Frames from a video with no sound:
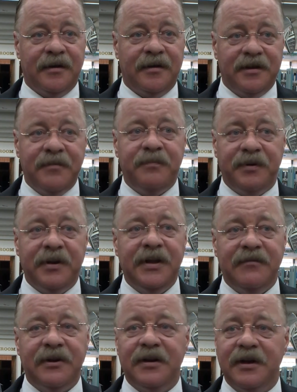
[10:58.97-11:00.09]
And he
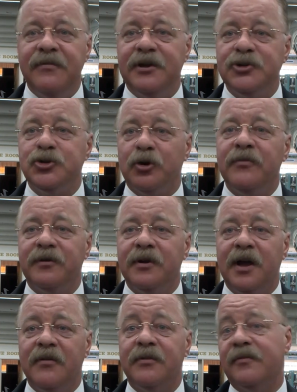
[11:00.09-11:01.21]
believed in living a joyful
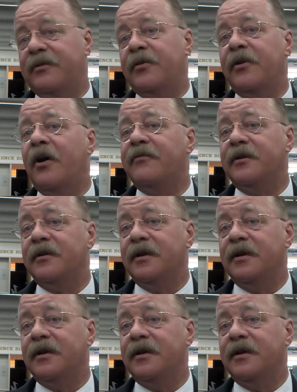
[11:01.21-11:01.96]
life, and that very often